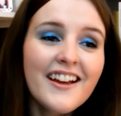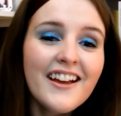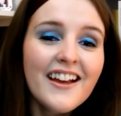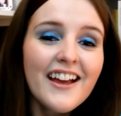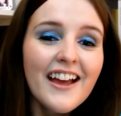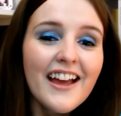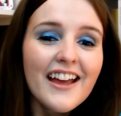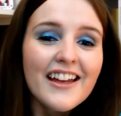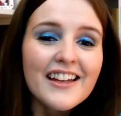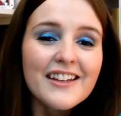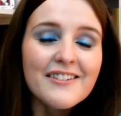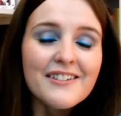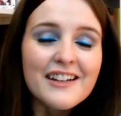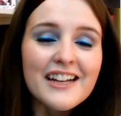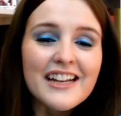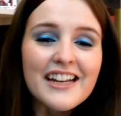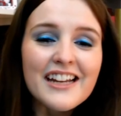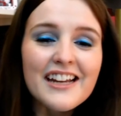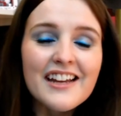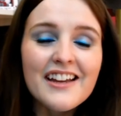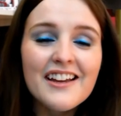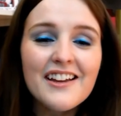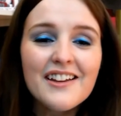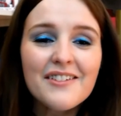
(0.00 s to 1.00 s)

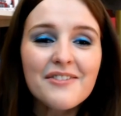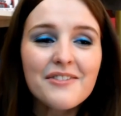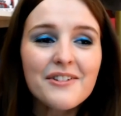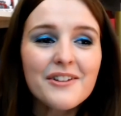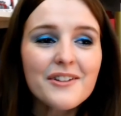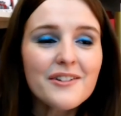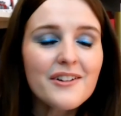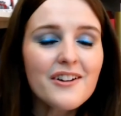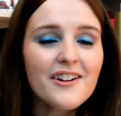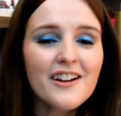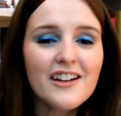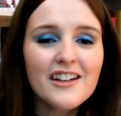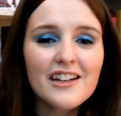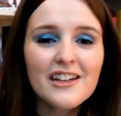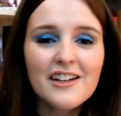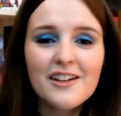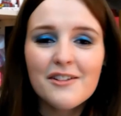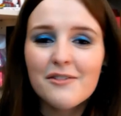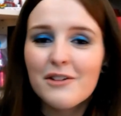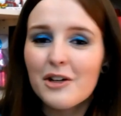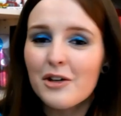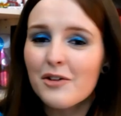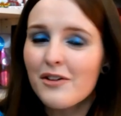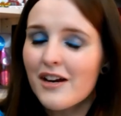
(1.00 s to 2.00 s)
anyway, if you've got any
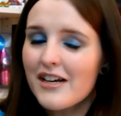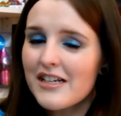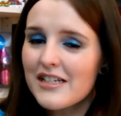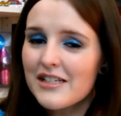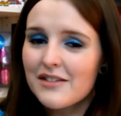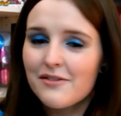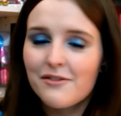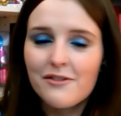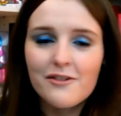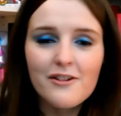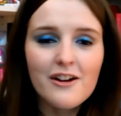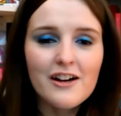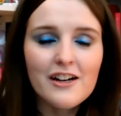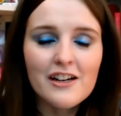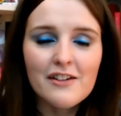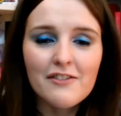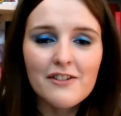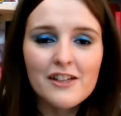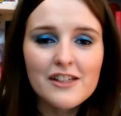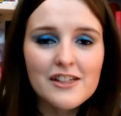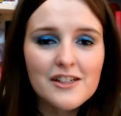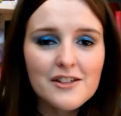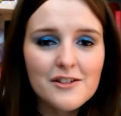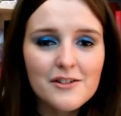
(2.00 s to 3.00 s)
requests for any
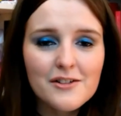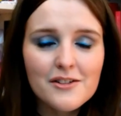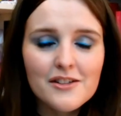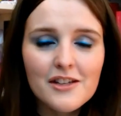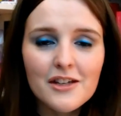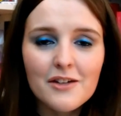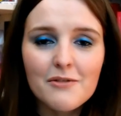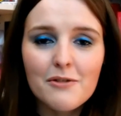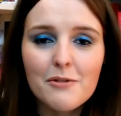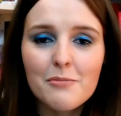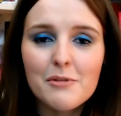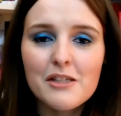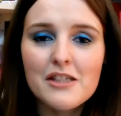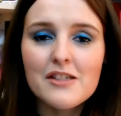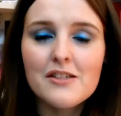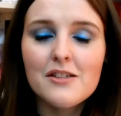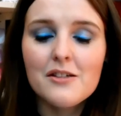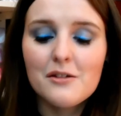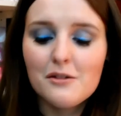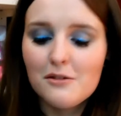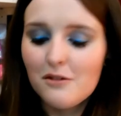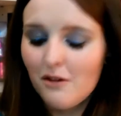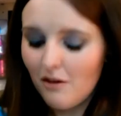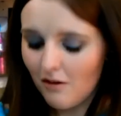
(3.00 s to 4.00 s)
videos that you want me to
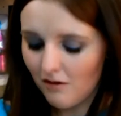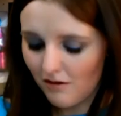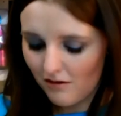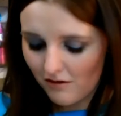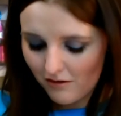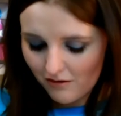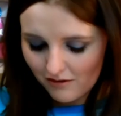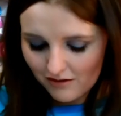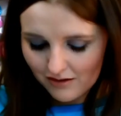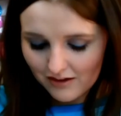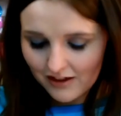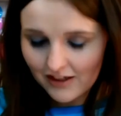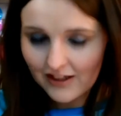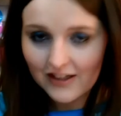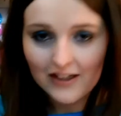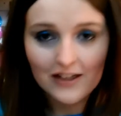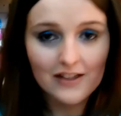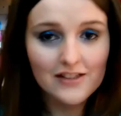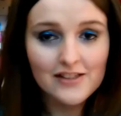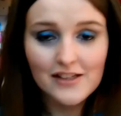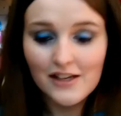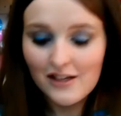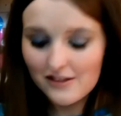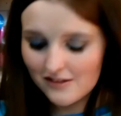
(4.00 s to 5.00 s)
do, or like
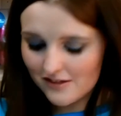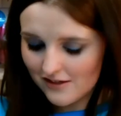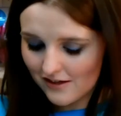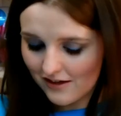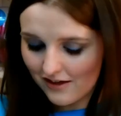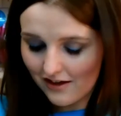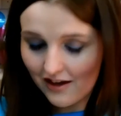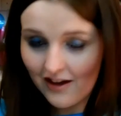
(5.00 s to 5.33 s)
I said,